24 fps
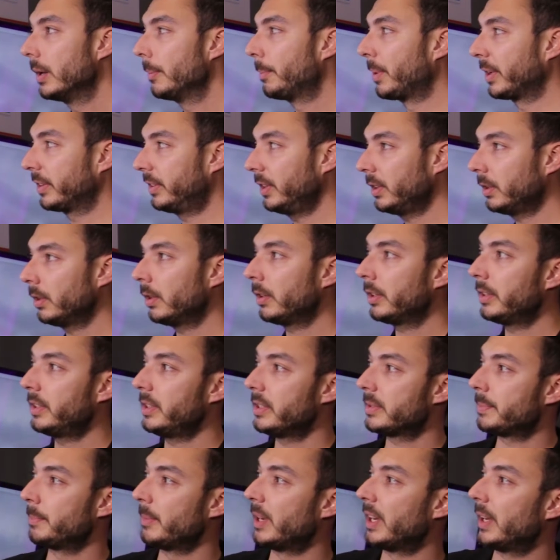Particularly,
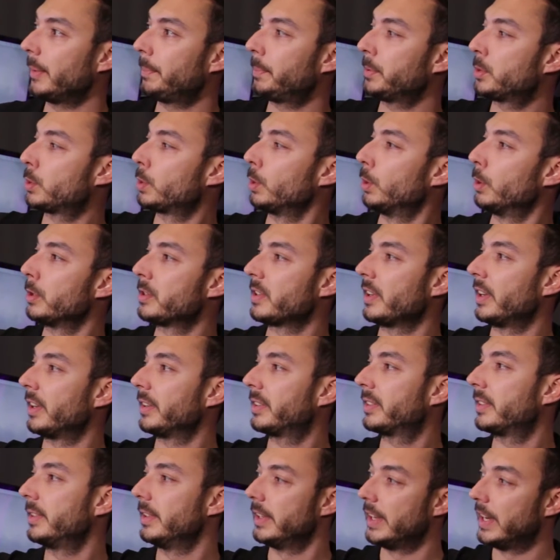this map shows
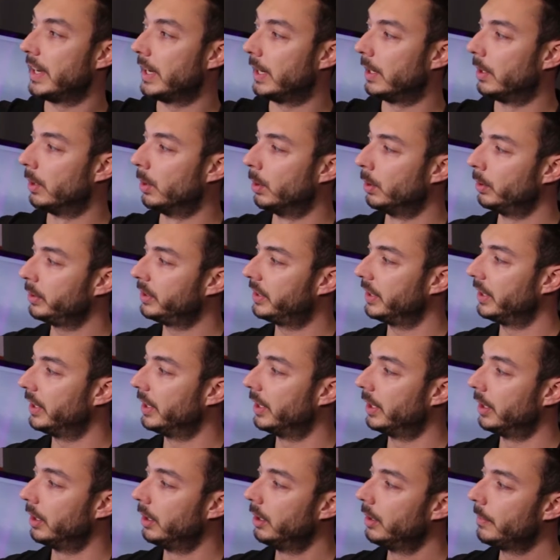us now
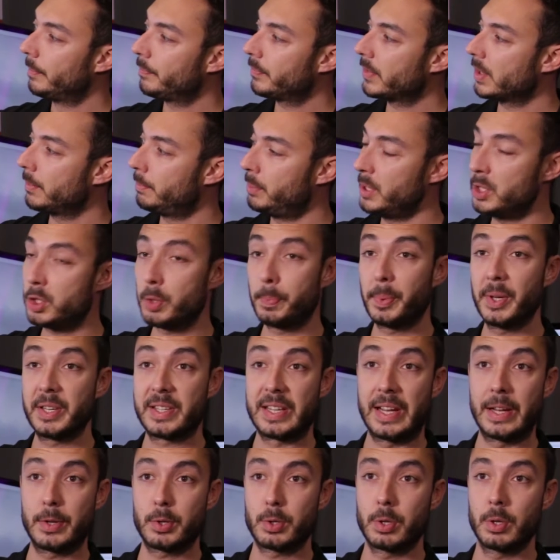the BGP
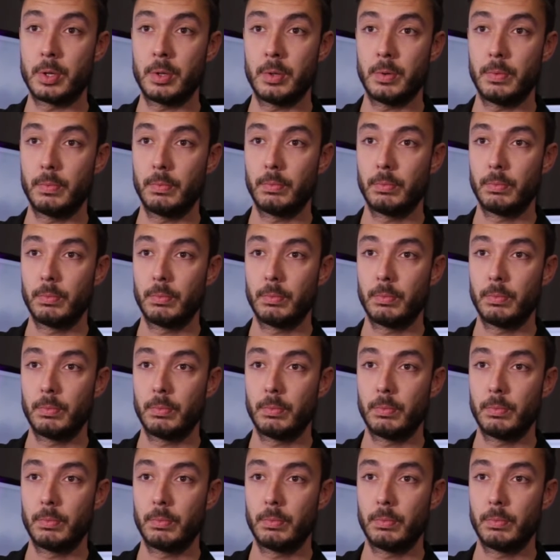session